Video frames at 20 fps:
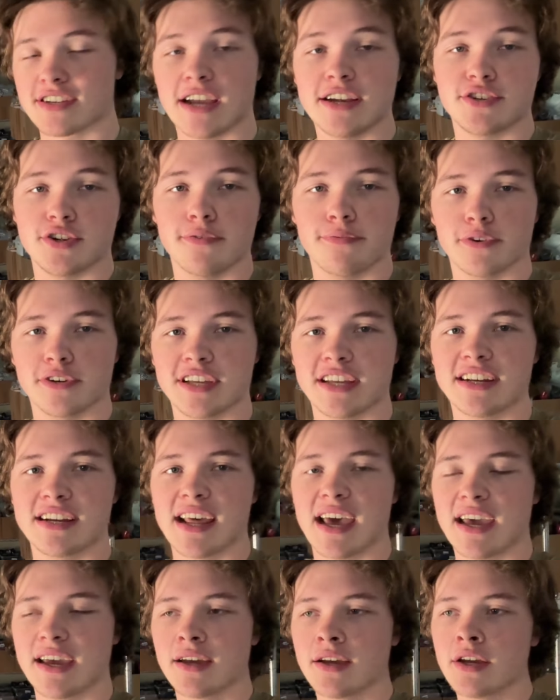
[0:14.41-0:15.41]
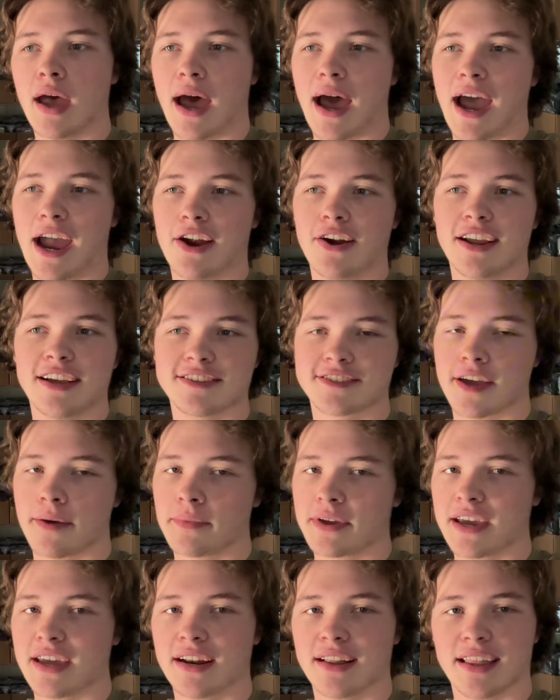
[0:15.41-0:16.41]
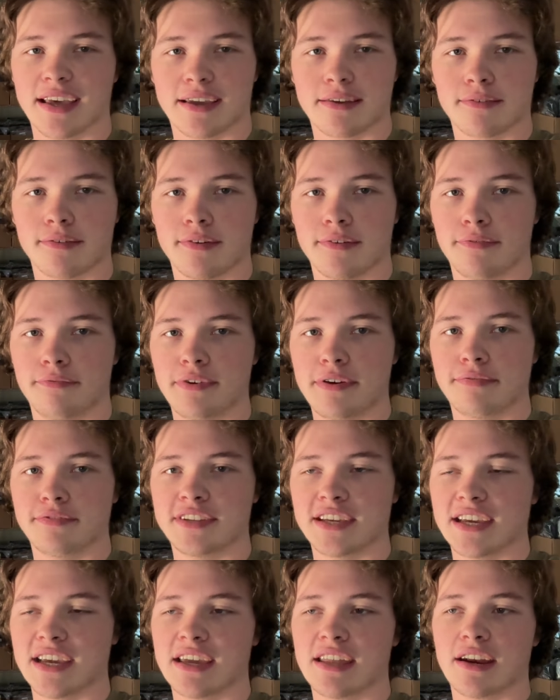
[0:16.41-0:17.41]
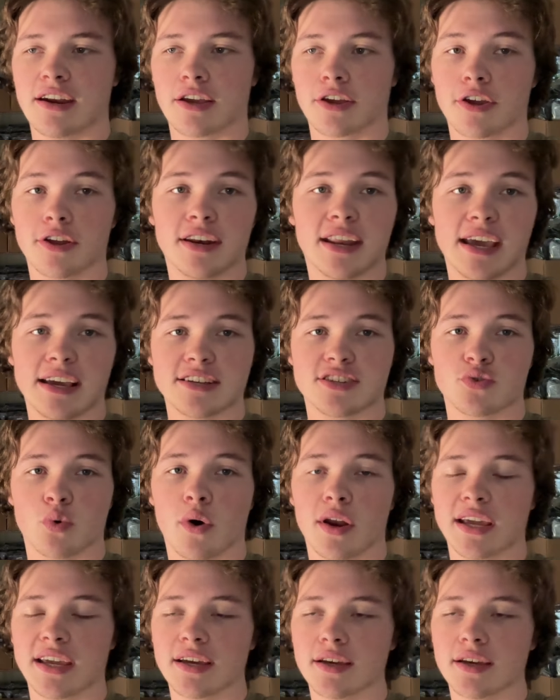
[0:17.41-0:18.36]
I shoot for 10 a day. Higher days coming in at like 15 and a good day is 20.